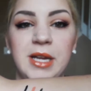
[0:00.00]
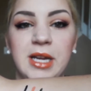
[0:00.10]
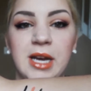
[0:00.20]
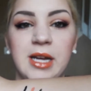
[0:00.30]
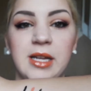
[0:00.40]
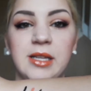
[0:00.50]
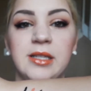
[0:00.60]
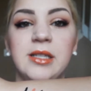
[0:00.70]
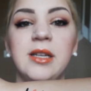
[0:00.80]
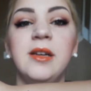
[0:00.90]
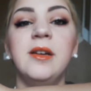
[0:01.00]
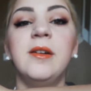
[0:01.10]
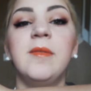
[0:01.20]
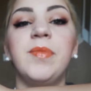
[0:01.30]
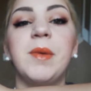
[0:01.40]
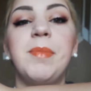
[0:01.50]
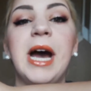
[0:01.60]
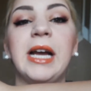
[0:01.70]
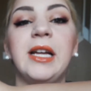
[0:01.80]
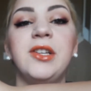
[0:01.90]
because The
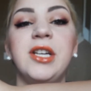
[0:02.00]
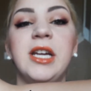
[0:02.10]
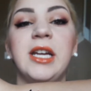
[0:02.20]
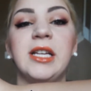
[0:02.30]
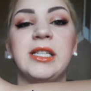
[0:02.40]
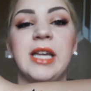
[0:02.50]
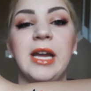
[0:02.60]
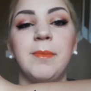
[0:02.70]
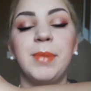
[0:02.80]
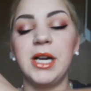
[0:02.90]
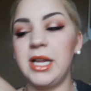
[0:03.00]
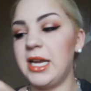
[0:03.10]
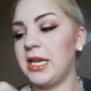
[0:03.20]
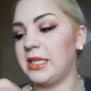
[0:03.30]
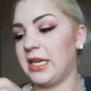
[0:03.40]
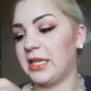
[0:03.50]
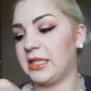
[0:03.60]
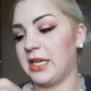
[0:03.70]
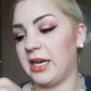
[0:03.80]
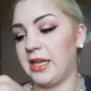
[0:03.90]
packaging is like birdies,
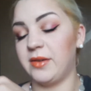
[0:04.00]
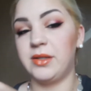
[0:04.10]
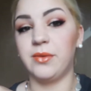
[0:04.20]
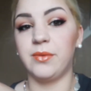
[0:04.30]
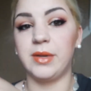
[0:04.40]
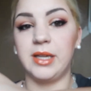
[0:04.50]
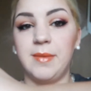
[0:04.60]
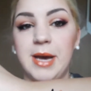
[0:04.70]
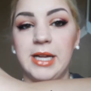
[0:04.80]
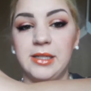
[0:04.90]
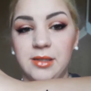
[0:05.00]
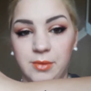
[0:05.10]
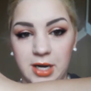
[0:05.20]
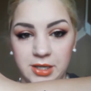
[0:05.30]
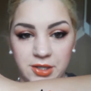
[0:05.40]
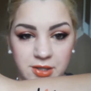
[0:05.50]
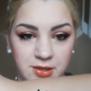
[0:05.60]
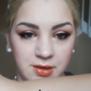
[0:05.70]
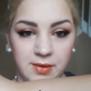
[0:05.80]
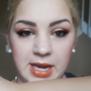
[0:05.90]
and sorry, that was a really bad
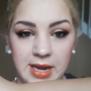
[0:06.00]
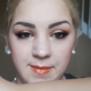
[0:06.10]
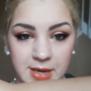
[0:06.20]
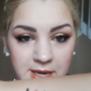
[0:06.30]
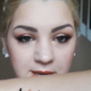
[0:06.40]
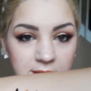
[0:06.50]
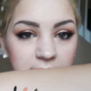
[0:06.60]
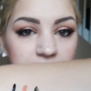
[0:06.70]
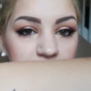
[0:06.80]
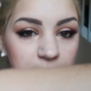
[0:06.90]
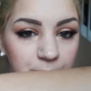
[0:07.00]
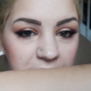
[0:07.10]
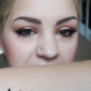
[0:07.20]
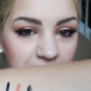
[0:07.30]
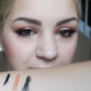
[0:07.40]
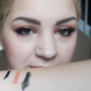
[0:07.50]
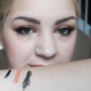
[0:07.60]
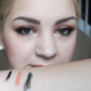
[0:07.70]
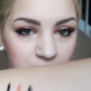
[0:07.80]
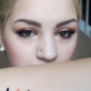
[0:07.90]
swatch. Don't hate me. But that one
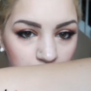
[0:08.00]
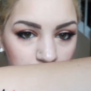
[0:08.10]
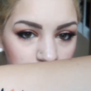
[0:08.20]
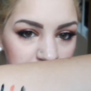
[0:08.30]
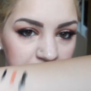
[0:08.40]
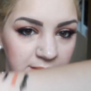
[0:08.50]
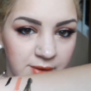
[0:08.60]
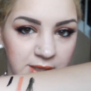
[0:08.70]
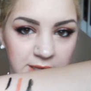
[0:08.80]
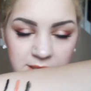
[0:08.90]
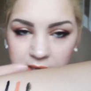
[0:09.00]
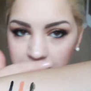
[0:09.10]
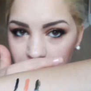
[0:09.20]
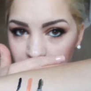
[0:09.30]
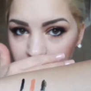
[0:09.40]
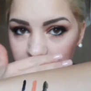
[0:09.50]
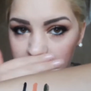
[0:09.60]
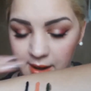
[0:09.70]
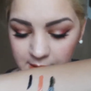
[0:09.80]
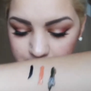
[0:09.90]
is a really, really dark
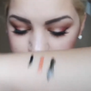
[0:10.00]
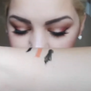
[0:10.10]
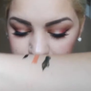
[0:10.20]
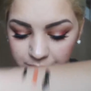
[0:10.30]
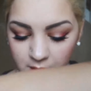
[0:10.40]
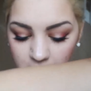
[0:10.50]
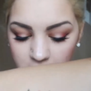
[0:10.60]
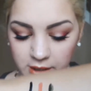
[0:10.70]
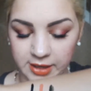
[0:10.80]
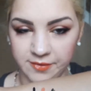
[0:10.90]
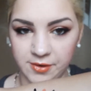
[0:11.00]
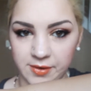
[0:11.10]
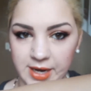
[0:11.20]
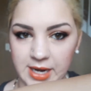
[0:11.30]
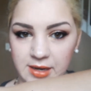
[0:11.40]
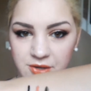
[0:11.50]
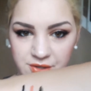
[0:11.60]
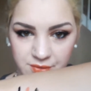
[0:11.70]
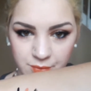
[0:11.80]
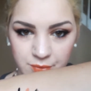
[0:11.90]
olive green,
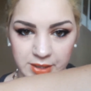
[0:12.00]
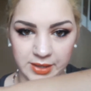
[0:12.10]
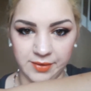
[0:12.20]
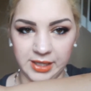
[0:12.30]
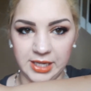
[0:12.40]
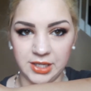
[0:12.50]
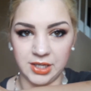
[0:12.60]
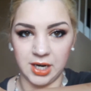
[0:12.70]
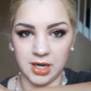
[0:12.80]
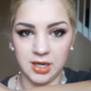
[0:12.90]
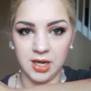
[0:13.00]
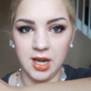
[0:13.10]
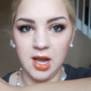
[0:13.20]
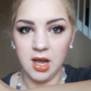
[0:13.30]
just really, really dark.